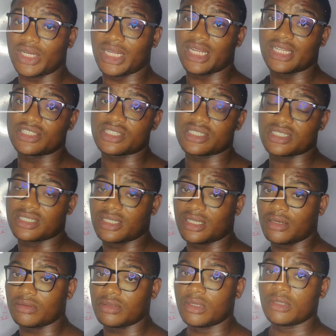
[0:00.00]
electricity
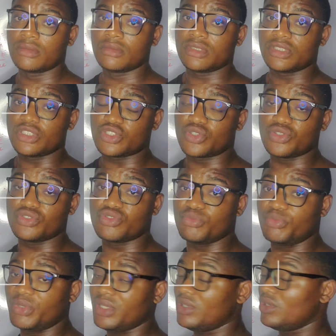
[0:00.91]
now is going
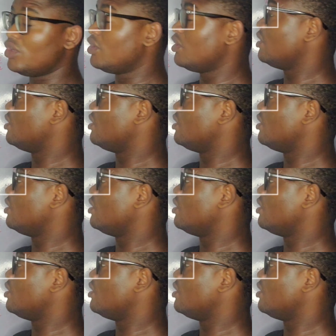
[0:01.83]
to be